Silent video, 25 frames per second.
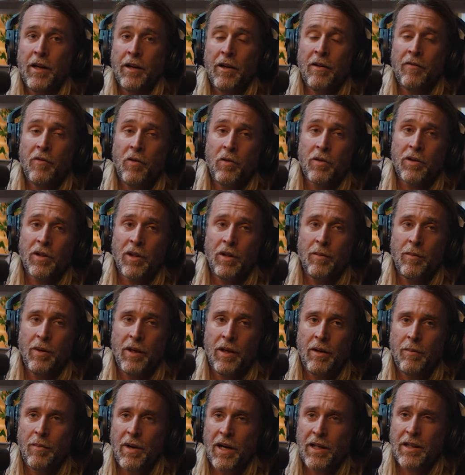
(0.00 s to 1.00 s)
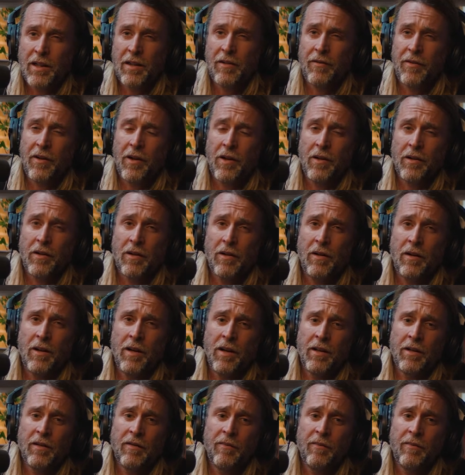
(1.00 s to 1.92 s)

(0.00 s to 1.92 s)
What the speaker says: and I've also been ambassador for those guys.